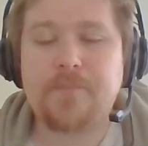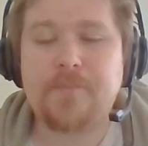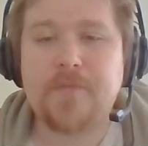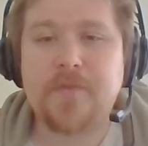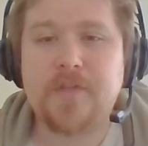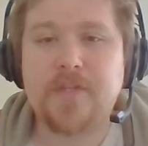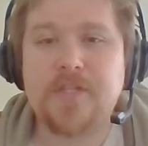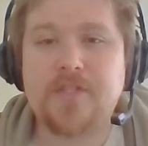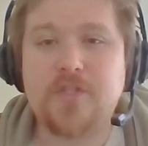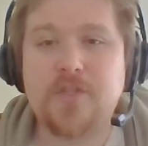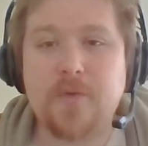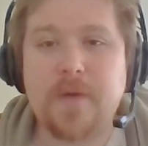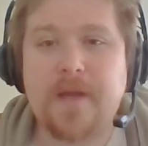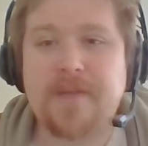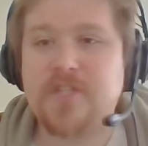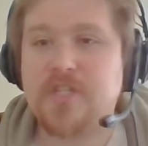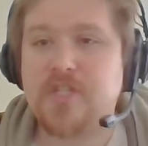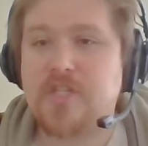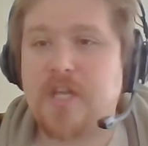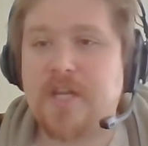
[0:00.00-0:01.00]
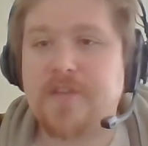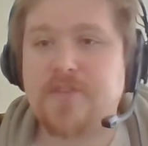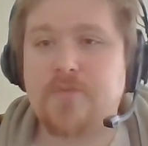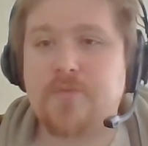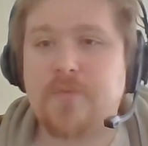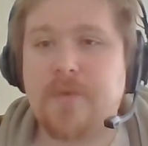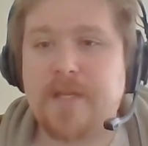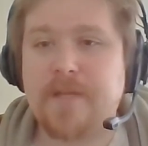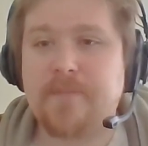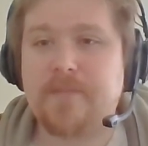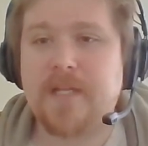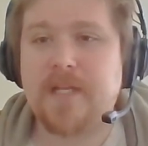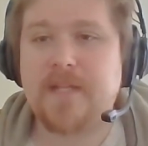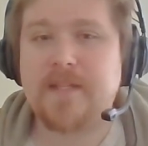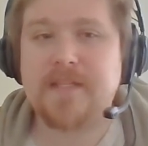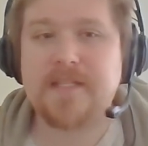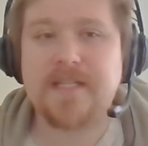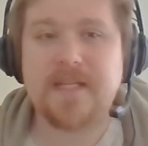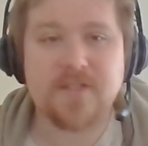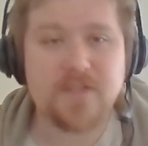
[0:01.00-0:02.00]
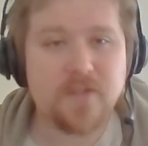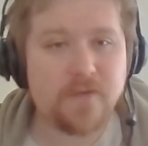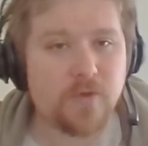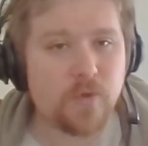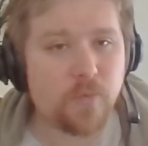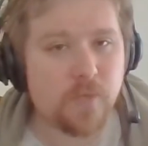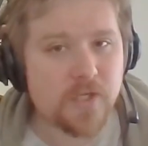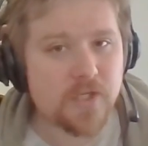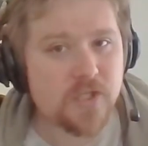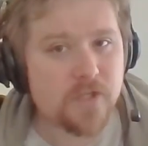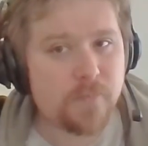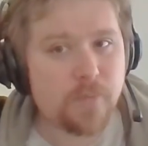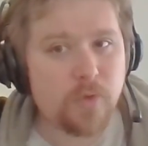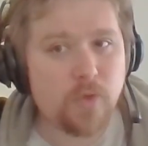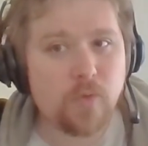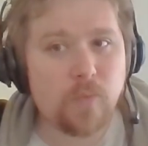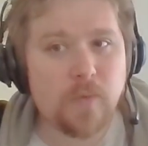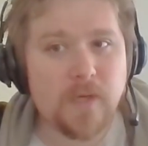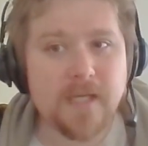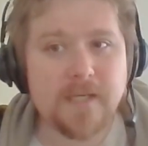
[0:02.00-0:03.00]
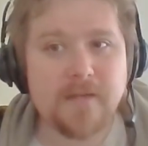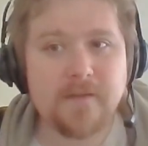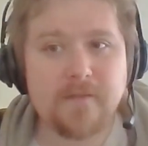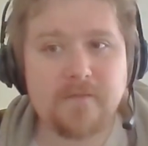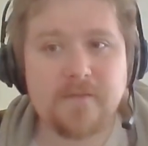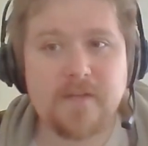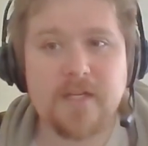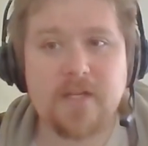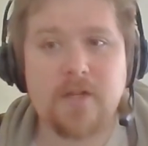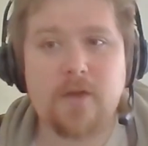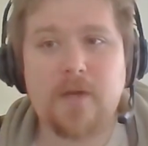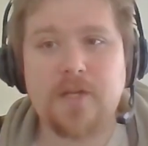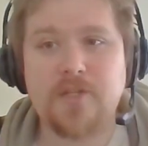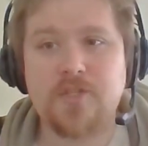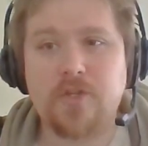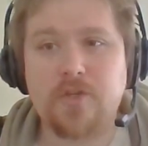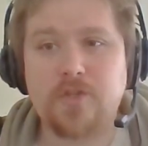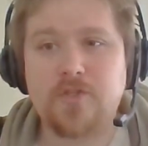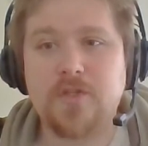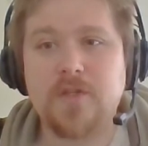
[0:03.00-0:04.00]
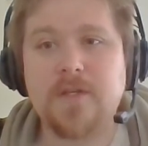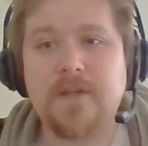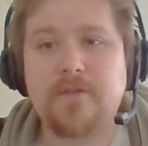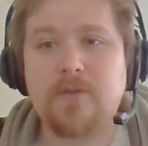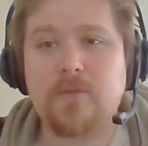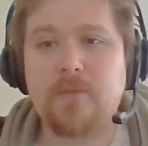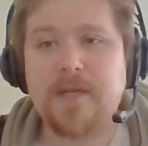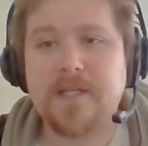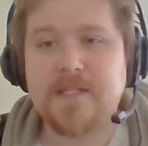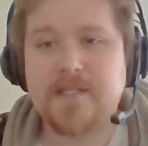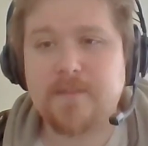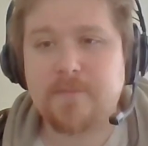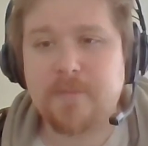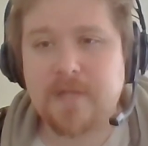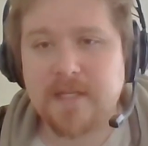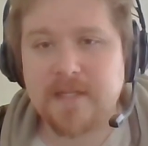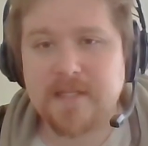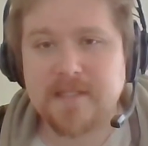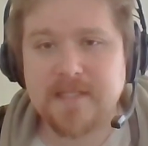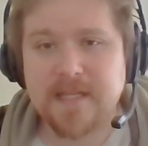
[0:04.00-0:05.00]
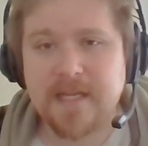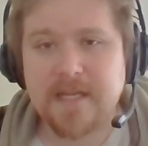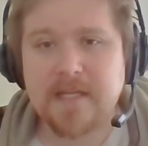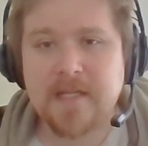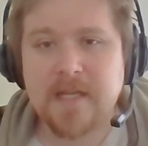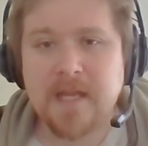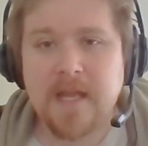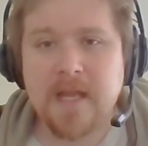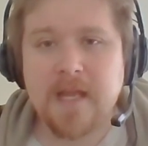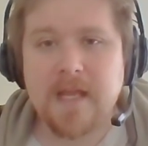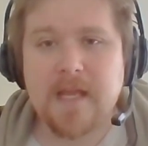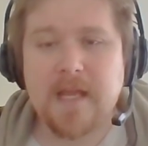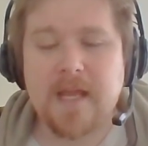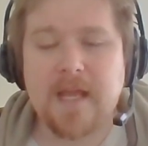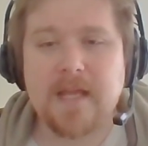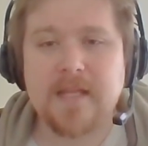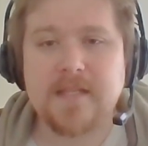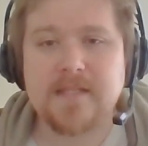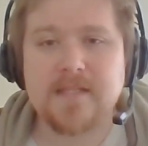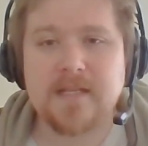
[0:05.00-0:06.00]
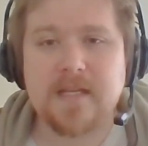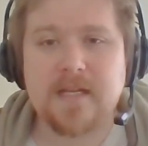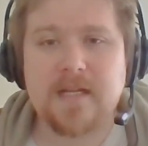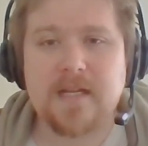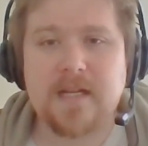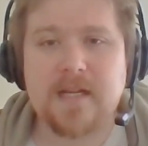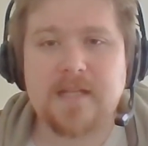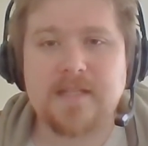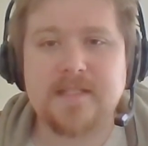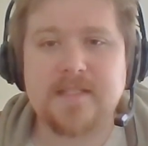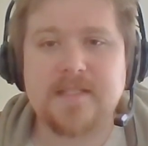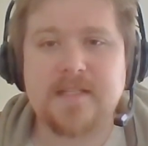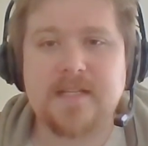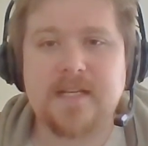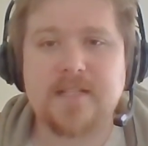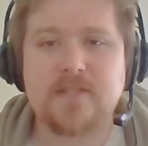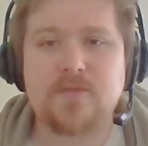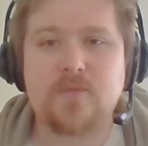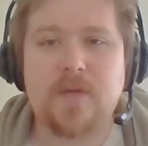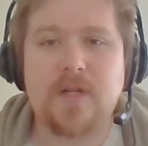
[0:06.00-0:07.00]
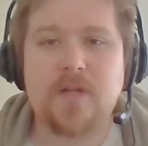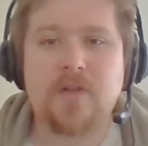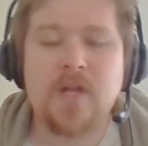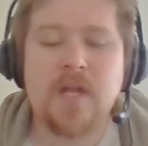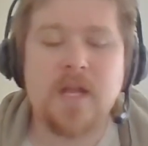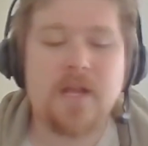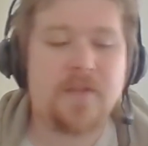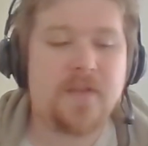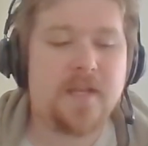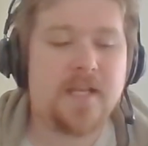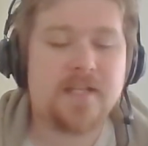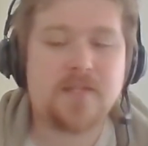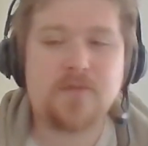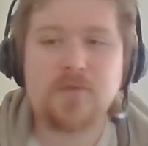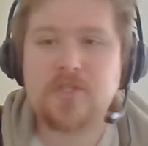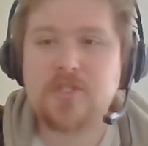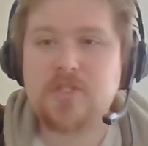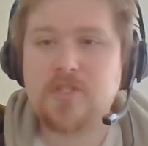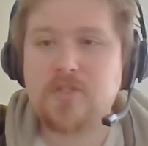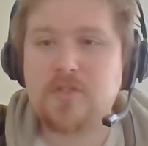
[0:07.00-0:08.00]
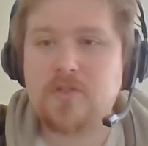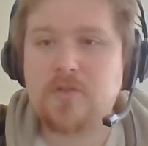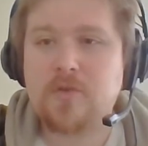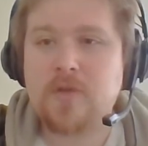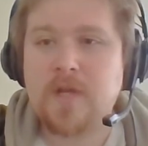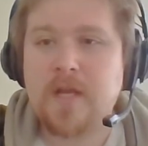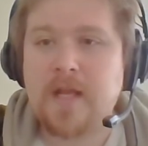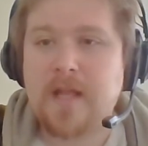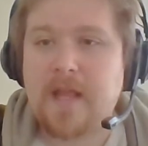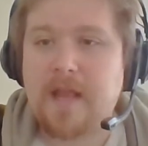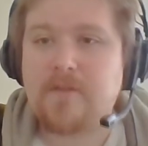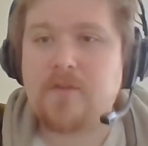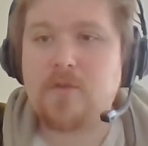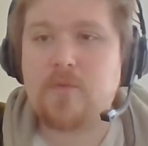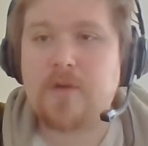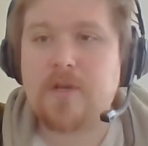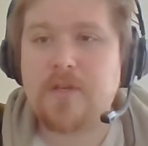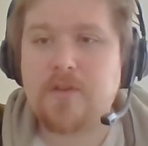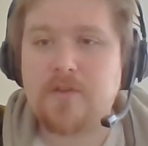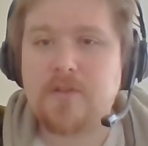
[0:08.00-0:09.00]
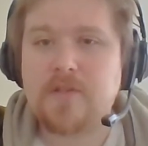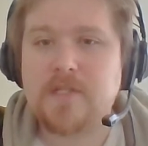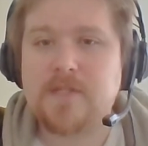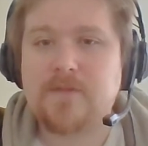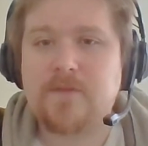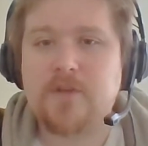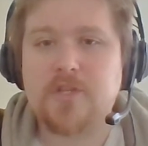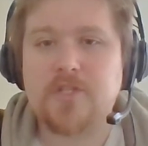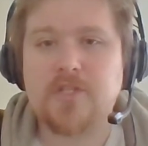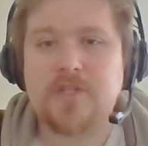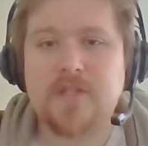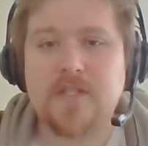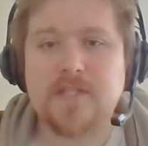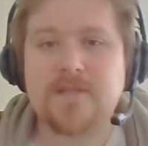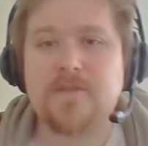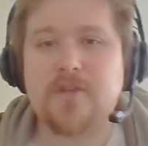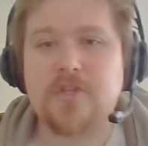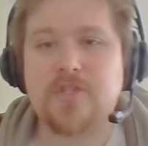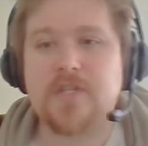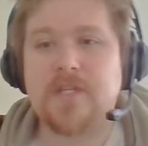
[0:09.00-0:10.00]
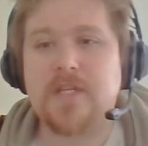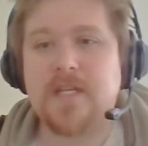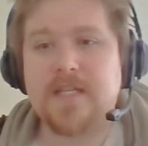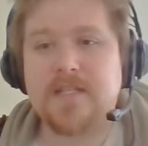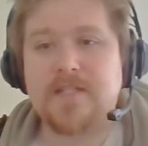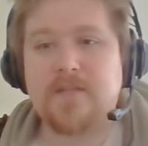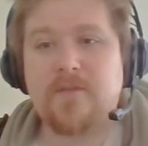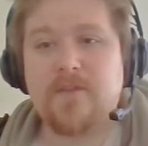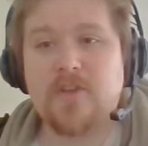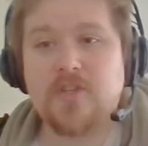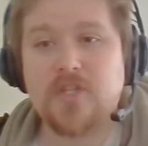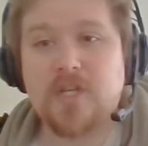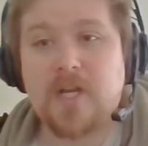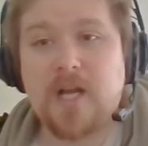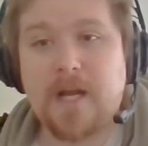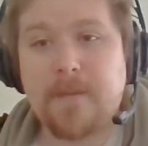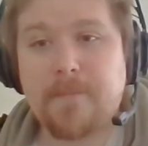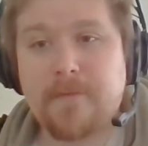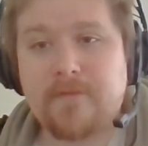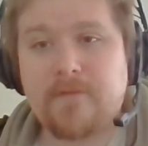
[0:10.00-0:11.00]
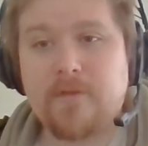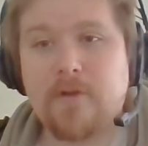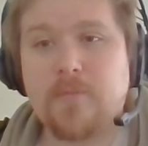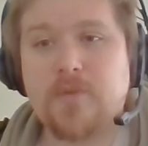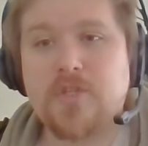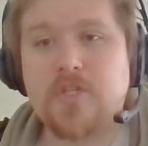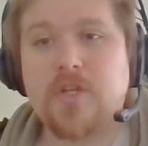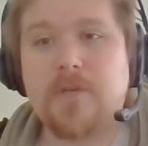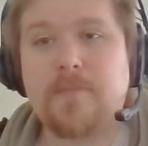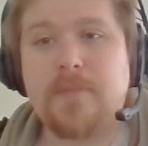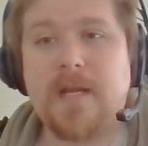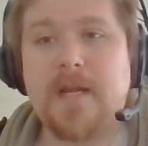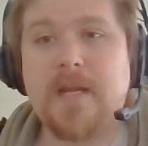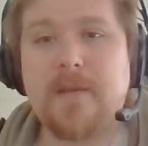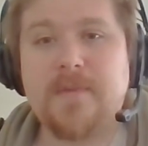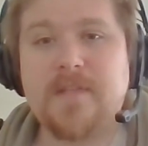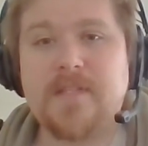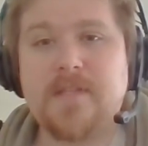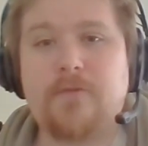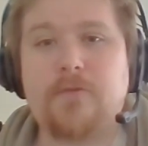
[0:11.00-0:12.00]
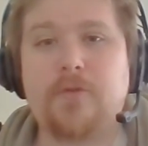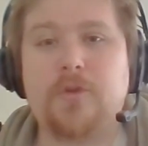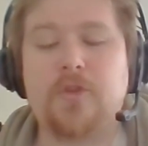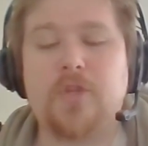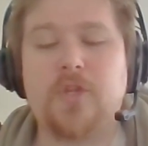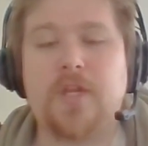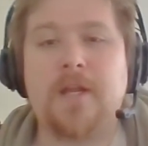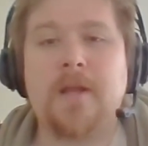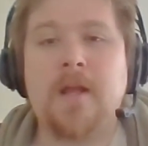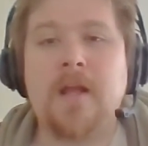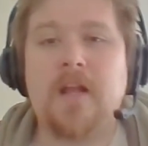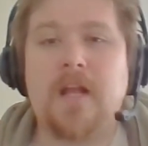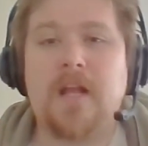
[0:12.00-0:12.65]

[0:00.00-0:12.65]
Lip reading: You do have to change the way you play the deck. So if you watch the Pool 1 video, I showed 2 different ways to play the deck, and I discussed, well, here's what you do if you want to do this version. This version is the version I prefer, but you got to play it a bit differently.